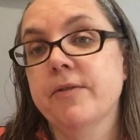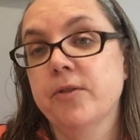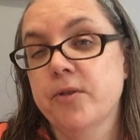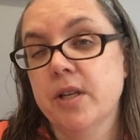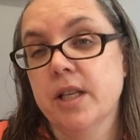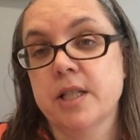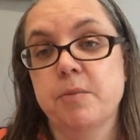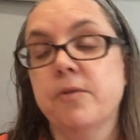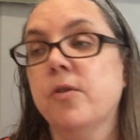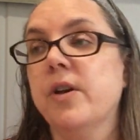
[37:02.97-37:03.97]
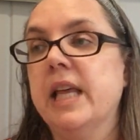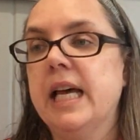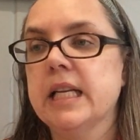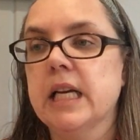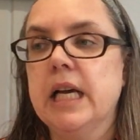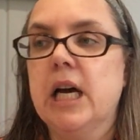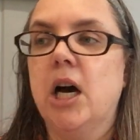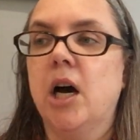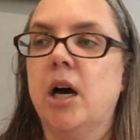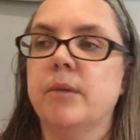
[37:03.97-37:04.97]
If you see this before then,
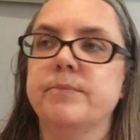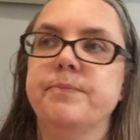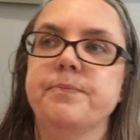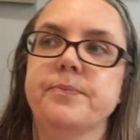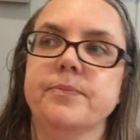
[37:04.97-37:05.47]
um,